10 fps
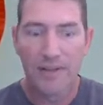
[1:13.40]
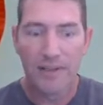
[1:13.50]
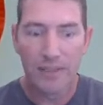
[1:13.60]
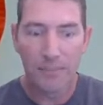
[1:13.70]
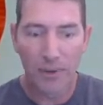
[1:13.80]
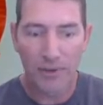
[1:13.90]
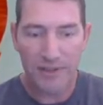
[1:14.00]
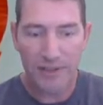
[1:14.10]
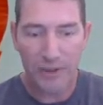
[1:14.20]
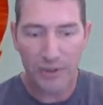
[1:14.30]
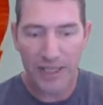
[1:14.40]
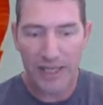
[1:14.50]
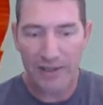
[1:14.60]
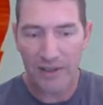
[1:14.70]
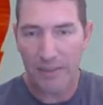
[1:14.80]
in person than you
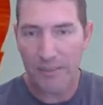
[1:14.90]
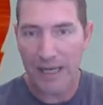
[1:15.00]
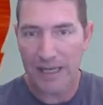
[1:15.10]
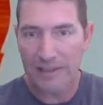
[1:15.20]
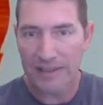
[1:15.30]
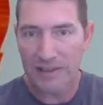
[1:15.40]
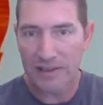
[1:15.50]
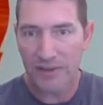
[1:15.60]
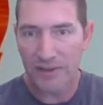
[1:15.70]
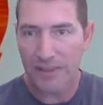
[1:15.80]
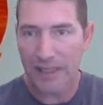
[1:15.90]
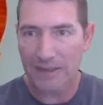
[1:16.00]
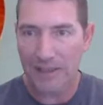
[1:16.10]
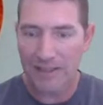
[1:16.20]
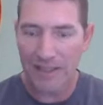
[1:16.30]
can on the back. And these clear on the back
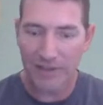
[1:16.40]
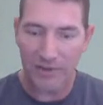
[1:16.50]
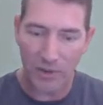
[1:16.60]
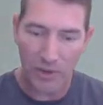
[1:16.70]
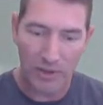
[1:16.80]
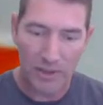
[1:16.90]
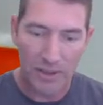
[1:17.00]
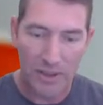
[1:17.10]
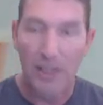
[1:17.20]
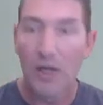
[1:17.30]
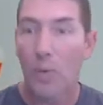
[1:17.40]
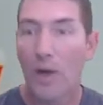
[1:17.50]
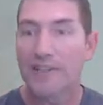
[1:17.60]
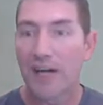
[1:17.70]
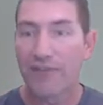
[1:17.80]
like that. So
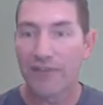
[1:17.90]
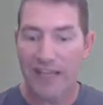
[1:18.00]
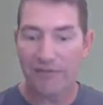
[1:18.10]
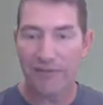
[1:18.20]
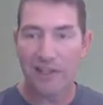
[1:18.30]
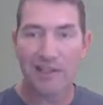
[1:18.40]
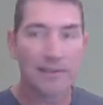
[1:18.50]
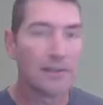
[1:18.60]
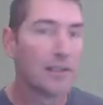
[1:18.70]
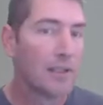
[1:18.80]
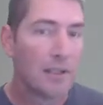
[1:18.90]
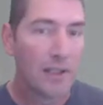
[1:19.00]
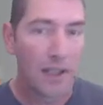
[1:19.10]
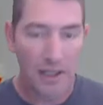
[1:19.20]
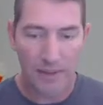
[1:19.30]
watch out for that, fellas.
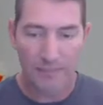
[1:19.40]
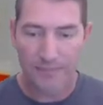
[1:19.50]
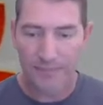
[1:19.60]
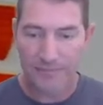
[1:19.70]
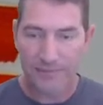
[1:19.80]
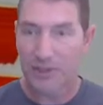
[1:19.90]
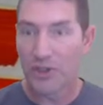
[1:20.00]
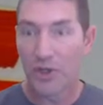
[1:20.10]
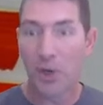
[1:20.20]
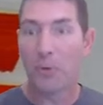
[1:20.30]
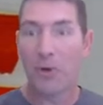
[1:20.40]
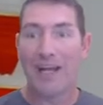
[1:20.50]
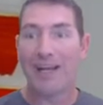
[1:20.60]
Good or bad.